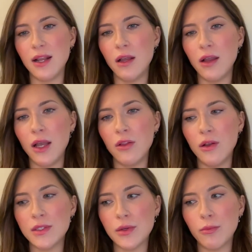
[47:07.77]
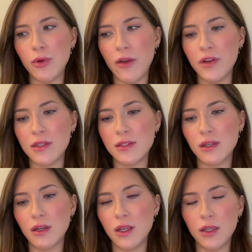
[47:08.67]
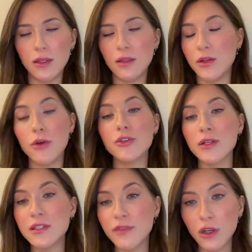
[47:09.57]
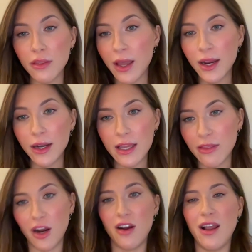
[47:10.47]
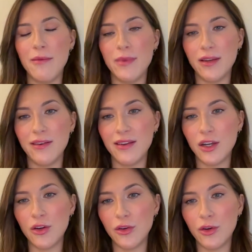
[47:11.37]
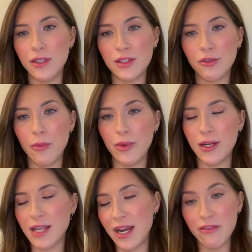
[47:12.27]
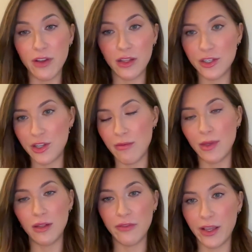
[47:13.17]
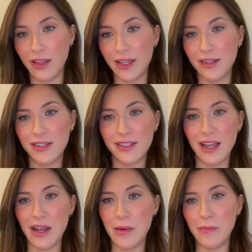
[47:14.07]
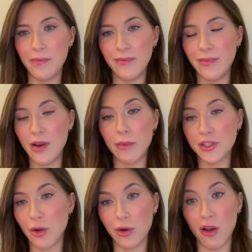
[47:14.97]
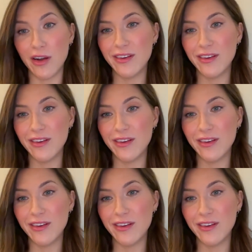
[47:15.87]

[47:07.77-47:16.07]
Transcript: I'll also preface, no trust fund on that end either. I mean, Chris grew up in a tiny village in the middle of England, not much going on.